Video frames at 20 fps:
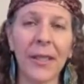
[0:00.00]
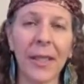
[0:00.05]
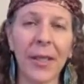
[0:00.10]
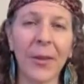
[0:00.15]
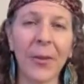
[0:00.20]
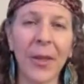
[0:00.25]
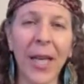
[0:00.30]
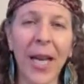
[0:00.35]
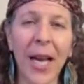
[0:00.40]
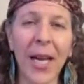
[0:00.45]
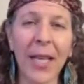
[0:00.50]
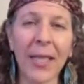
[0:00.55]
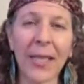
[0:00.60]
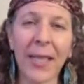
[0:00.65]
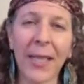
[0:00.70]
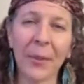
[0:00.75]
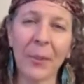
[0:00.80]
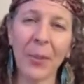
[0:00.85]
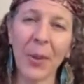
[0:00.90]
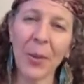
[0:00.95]
And we
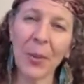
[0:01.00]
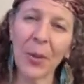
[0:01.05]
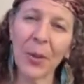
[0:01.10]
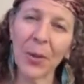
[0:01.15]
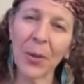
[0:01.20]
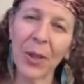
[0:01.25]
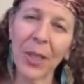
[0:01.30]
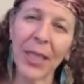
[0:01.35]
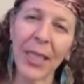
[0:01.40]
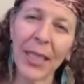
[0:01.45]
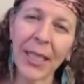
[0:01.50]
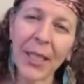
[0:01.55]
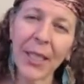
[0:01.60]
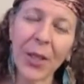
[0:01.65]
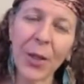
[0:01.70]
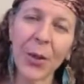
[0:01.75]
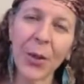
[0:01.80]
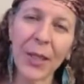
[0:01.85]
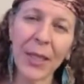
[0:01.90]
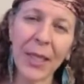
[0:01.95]
ask that people really
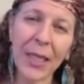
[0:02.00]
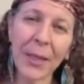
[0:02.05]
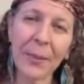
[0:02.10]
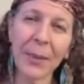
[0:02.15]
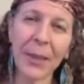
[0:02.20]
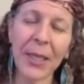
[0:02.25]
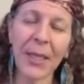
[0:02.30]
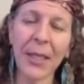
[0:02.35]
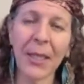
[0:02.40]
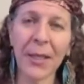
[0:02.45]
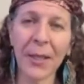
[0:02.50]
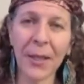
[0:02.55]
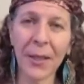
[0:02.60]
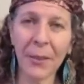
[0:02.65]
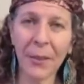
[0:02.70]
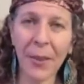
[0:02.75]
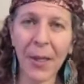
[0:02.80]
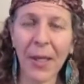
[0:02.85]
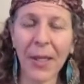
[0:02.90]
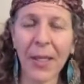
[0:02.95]
go deep into
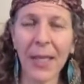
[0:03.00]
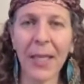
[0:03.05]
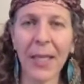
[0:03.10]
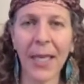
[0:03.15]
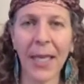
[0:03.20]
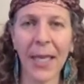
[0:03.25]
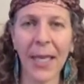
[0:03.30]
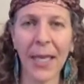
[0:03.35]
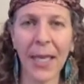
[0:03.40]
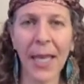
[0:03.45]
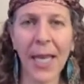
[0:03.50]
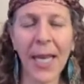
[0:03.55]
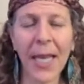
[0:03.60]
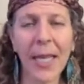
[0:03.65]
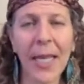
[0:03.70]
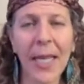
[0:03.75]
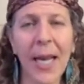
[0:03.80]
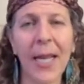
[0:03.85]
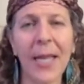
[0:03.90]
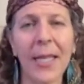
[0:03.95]
their bodies and
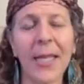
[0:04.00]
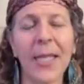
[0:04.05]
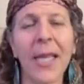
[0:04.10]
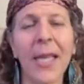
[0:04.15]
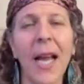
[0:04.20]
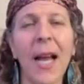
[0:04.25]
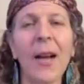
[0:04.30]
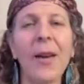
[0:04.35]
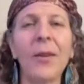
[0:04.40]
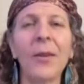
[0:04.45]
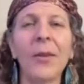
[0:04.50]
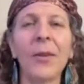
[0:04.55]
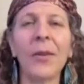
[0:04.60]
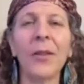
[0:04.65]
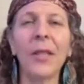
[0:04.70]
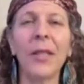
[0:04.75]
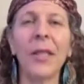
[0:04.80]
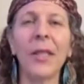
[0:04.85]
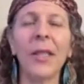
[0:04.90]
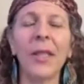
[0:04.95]
let that sound
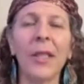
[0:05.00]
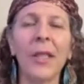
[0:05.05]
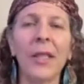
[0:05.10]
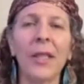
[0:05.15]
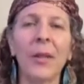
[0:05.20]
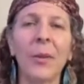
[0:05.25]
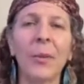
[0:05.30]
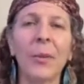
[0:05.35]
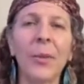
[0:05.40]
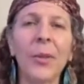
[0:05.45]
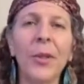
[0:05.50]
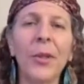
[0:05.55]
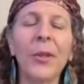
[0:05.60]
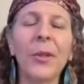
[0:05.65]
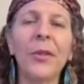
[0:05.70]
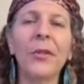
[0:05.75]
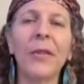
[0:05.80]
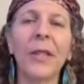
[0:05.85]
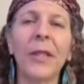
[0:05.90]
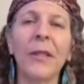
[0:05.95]

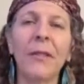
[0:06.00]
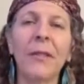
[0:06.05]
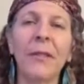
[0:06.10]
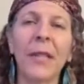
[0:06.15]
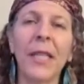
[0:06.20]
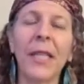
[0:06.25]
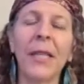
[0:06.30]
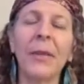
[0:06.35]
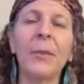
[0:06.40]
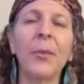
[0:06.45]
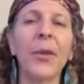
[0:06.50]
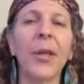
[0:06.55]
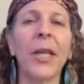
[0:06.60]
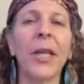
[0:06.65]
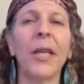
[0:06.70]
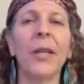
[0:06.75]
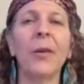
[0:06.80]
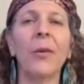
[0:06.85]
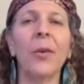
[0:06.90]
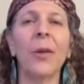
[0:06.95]
move and
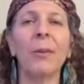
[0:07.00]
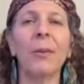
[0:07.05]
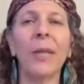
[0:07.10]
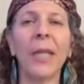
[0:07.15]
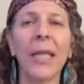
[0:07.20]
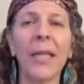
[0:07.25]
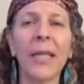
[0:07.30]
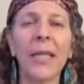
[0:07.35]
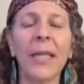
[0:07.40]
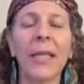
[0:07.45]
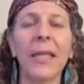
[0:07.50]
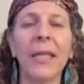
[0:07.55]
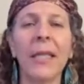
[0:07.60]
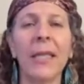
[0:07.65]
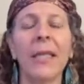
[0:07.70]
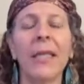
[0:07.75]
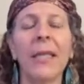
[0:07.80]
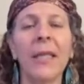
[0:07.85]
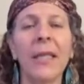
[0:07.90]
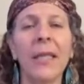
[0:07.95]
vibrate places
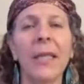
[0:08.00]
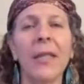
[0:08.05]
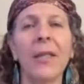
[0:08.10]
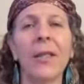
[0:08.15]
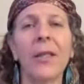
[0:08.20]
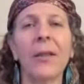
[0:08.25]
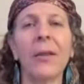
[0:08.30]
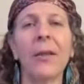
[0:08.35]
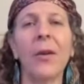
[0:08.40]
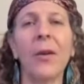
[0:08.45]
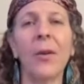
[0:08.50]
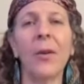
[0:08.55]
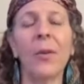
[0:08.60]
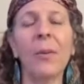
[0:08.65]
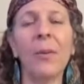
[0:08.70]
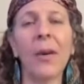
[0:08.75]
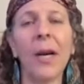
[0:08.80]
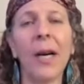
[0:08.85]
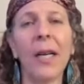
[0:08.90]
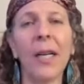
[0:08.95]
in their own
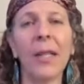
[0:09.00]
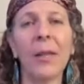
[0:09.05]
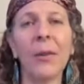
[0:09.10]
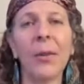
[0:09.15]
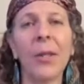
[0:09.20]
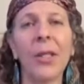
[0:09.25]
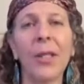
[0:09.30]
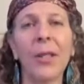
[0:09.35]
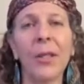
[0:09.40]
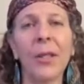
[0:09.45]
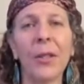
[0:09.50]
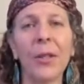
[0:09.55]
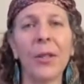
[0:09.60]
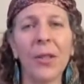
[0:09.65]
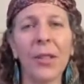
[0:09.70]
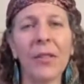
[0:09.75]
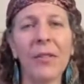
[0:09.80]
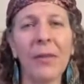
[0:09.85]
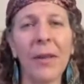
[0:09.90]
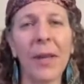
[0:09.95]
body where their
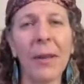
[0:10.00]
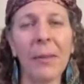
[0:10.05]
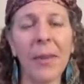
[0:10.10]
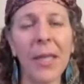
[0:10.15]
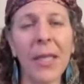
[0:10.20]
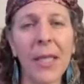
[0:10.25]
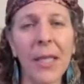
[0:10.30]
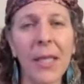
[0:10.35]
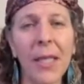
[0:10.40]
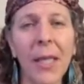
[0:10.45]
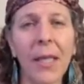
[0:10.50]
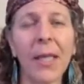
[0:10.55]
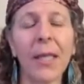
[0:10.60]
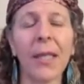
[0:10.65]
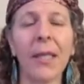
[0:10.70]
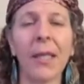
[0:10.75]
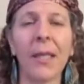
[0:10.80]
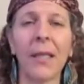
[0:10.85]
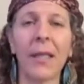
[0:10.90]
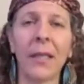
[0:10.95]
grief might be stuck.
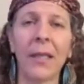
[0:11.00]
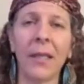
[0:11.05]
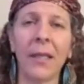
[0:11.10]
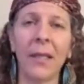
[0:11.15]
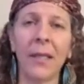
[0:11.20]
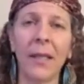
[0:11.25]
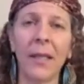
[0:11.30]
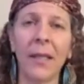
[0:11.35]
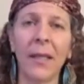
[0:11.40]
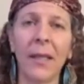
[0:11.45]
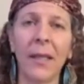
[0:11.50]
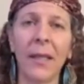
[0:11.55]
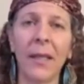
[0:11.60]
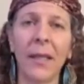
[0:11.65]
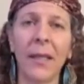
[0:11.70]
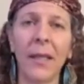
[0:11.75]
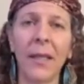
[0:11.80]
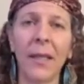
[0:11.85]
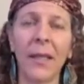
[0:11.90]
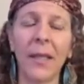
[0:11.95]

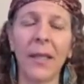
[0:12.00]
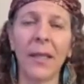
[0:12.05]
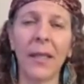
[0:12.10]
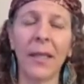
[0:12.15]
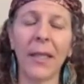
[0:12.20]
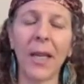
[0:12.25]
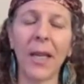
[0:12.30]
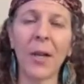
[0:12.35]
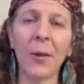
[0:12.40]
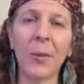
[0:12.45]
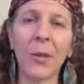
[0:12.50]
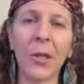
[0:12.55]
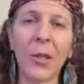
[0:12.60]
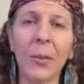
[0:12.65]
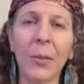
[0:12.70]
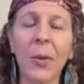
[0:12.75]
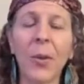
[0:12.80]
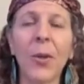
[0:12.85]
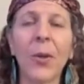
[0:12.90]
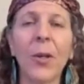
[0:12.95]
And it helps
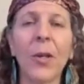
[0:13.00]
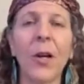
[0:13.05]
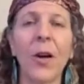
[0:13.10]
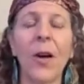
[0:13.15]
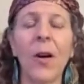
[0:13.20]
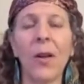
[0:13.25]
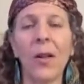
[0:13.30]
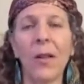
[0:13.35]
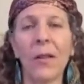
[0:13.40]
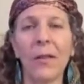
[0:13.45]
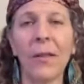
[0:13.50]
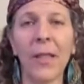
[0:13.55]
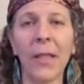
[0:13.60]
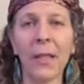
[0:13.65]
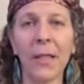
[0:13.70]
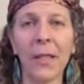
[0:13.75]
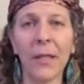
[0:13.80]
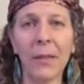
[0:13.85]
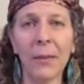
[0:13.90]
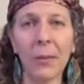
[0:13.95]
support all
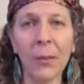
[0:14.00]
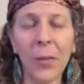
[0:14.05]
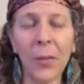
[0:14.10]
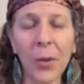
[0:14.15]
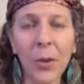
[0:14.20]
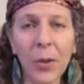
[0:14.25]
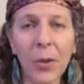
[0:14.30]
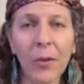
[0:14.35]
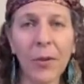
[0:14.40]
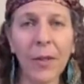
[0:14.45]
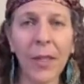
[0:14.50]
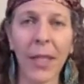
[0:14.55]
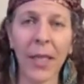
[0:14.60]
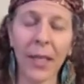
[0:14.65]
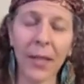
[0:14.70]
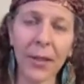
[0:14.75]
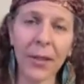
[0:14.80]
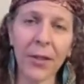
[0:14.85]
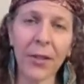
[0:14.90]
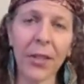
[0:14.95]
us to move the
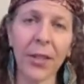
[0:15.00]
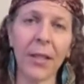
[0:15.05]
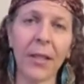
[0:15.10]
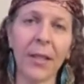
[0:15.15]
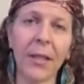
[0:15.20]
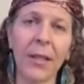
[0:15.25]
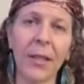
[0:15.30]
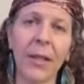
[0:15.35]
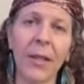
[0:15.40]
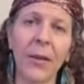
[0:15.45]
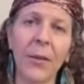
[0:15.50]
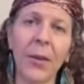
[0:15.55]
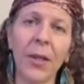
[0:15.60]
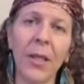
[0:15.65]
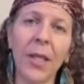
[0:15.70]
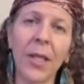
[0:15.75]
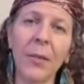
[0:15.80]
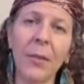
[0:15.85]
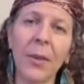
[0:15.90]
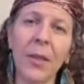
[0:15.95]
energies that would
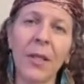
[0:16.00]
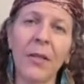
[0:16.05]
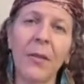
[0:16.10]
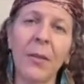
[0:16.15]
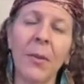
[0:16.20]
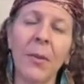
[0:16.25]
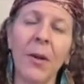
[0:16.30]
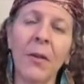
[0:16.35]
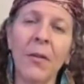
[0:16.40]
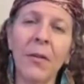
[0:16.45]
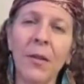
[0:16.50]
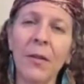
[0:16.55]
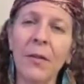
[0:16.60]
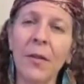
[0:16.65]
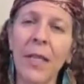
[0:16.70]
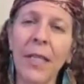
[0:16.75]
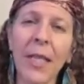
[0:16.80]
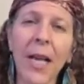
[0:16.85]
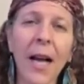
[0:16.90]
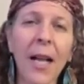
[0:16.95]
keep us from our full
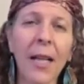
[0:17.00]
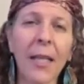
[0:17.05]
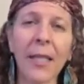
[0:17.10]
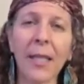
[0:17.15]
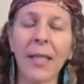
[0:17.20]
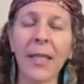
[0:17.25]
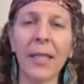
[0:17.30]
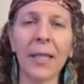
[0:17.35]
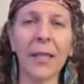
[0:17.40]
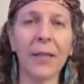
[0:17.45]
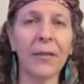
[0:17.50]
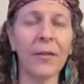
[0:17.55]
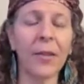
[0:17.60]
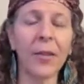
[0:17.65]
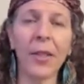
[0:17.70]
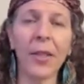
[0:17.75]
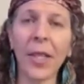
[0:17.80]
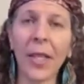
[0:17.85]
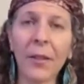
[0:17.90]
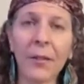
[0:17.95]
vitality, our
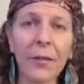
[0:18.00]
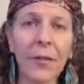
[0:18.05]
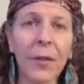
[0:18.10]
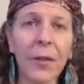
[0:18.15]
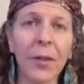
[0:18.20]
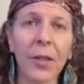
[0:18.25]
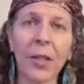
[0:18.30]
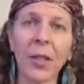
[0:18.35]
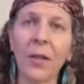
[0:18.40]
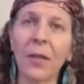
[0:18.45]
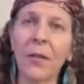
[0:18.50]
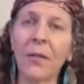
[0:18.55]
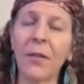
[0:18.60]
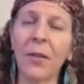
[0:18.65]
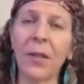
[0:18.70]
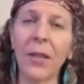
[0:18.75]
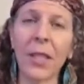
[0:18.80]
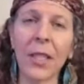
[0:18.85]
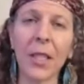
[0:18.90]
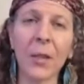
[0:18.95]
full life force, our
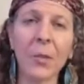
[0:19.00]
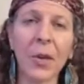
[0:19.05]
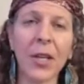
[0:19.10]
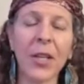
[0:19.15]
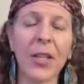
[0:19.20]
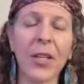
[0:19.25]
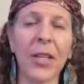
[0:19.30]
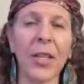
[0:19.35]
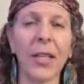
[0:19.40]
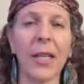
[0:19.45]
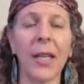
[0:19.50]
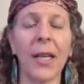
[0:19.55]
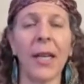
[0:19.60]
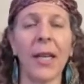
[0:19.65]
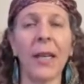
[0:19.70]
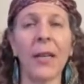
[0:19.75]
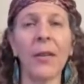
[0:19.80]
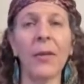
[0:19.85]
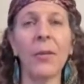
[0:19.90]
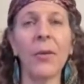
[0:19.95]
full expression,
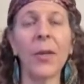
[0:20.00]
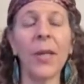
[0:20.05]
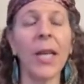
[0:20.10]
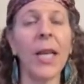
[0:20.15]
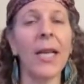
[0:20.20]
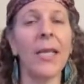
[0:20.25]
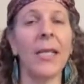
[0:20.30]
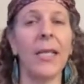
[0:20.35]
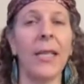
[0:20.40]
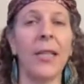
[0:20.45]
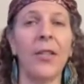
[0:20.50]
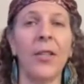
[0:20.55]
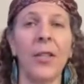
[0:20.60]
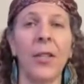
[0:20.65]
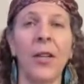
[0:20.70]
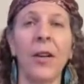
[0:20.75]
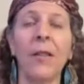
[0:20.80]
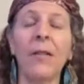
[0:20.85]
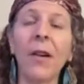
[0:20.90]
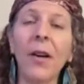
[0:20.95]
and the
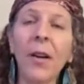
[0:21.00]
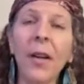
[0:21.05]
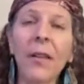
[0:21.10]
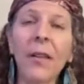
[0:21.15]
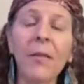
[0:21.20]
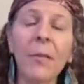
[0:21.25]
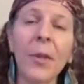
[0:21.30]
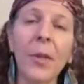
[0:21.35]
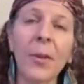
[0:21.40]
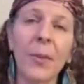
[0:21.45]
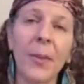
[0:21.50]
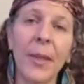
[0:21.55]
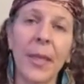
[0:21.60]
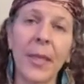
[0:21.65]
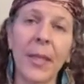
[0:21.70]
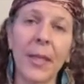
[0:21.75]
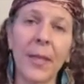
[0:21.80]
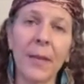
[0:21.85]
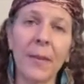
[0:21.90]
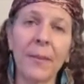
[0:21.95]
realization of our life
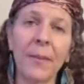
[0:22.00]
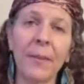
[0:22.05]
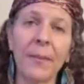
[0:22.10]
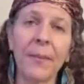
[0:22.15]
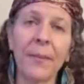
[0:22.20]
purpose.